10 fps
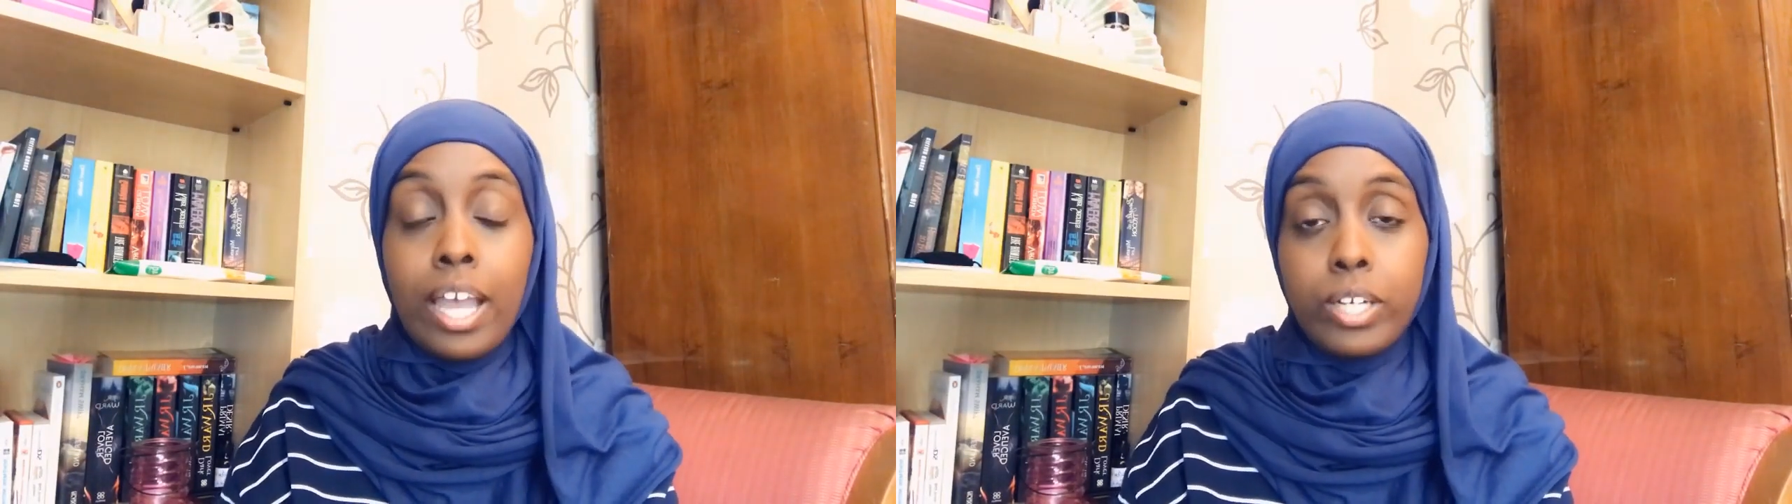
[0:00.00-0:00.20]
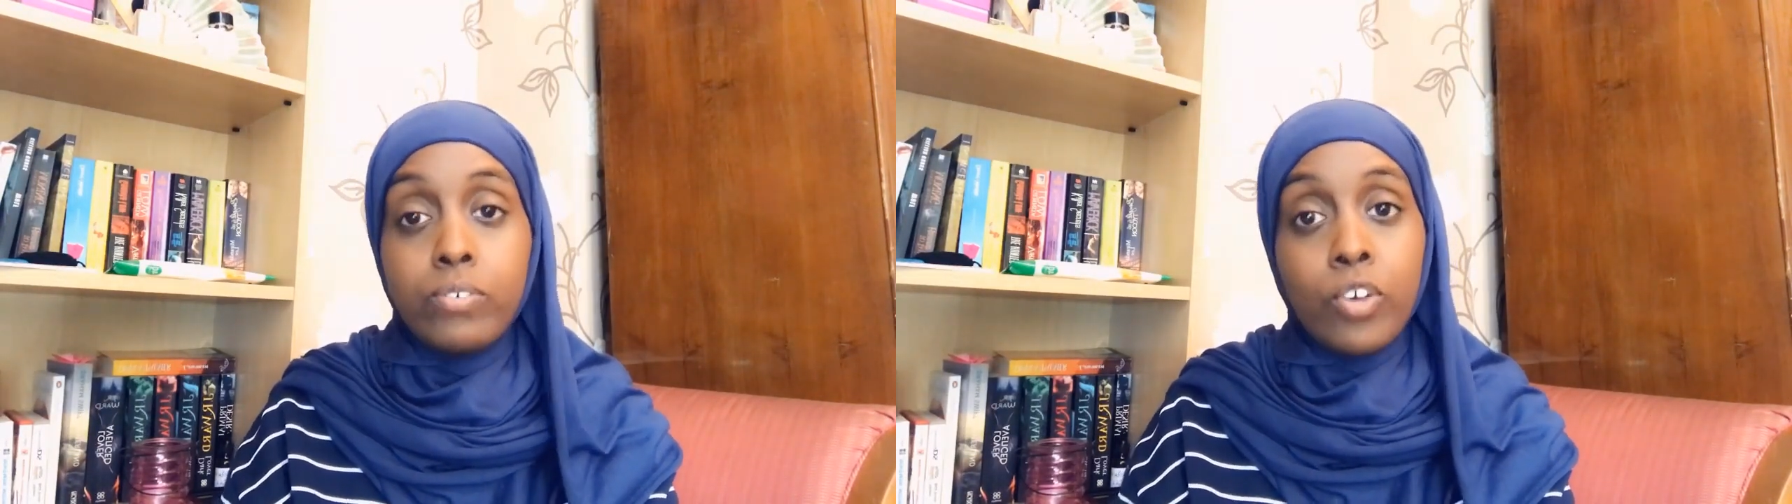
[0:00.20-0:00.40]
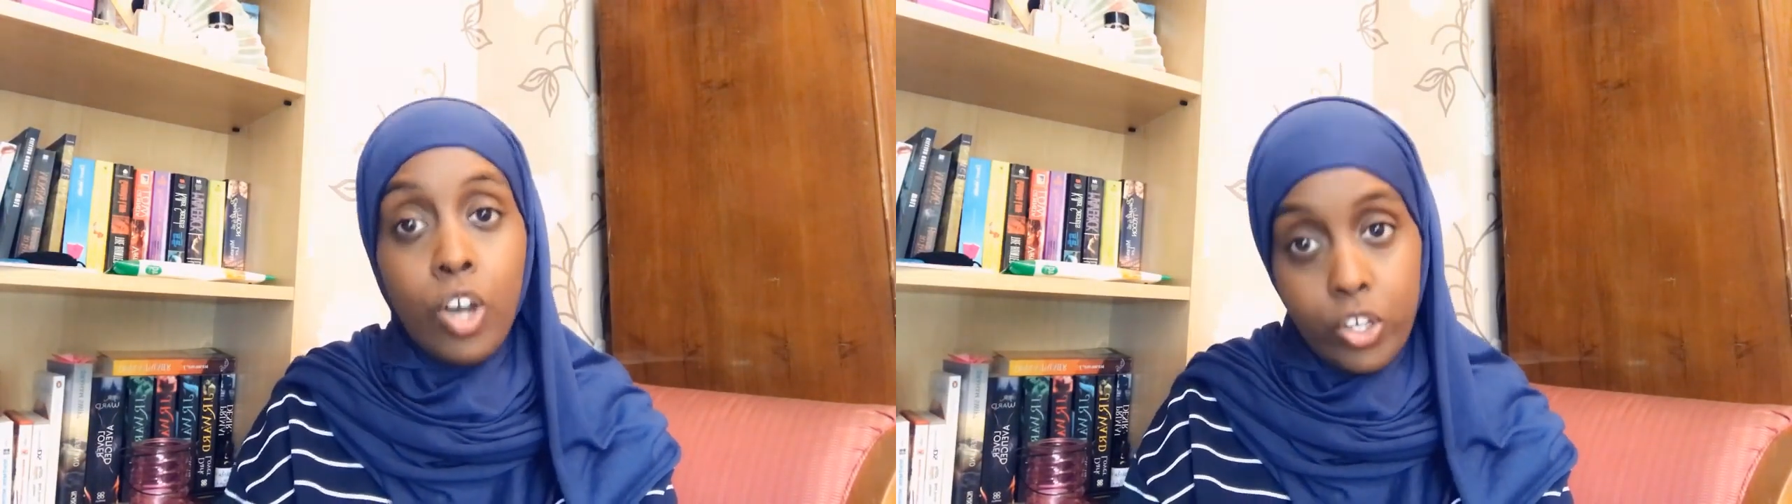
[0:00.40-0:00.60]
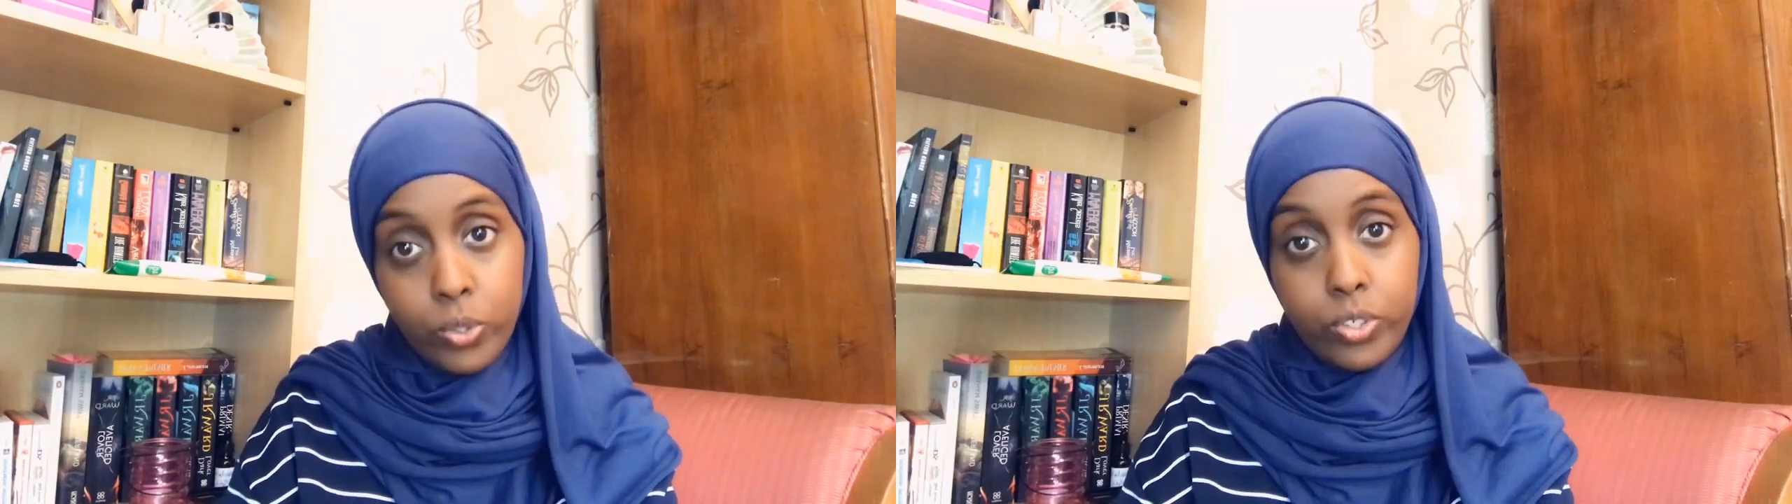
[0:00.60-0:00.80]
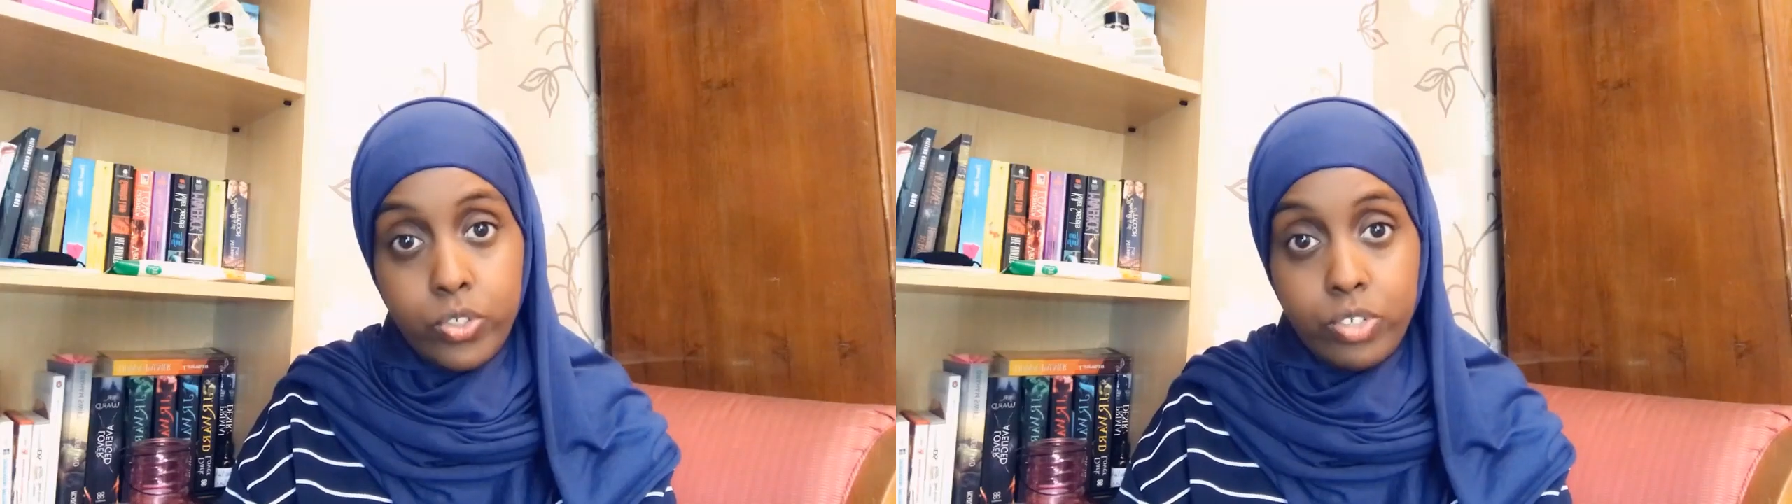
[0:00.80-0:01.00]
kind of car
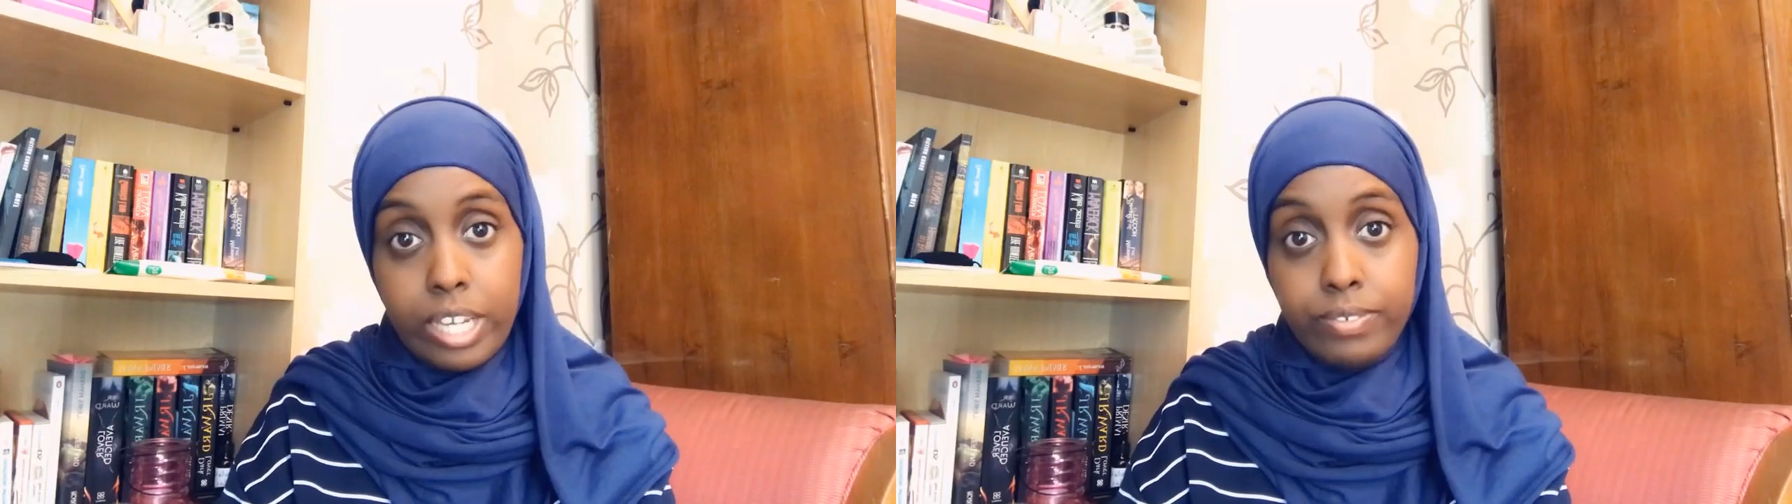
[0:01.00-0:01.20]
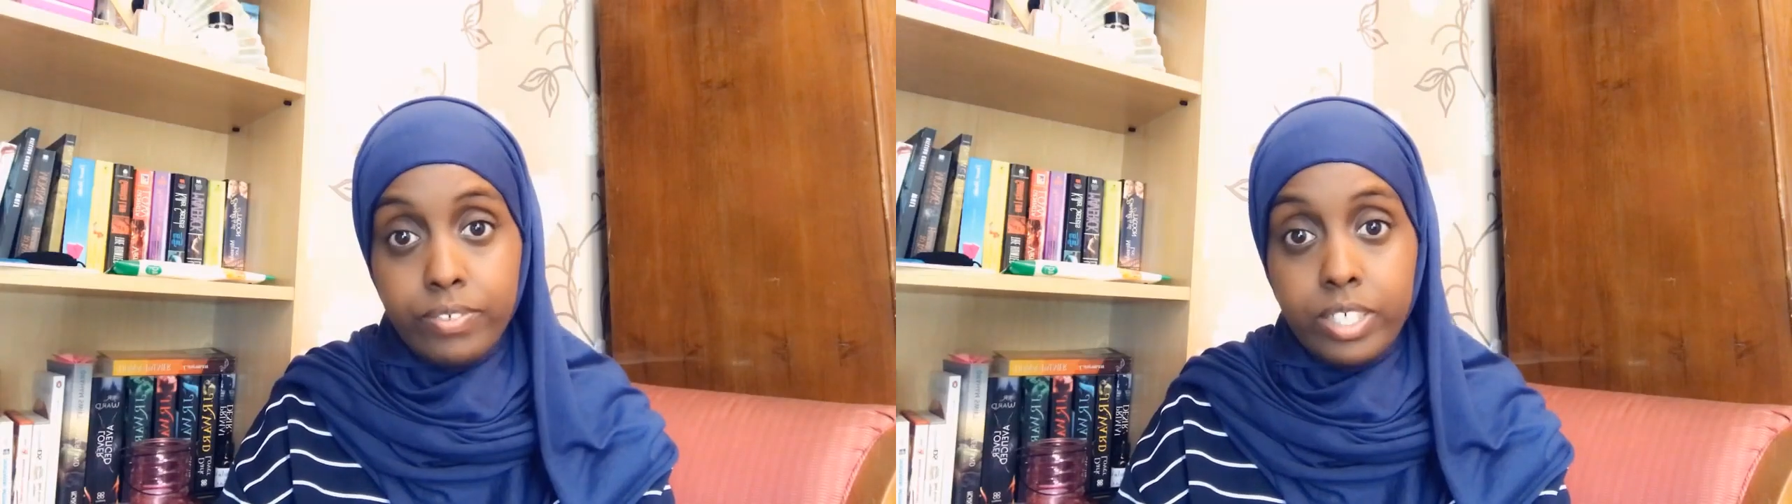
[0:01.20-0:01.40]
you can drive.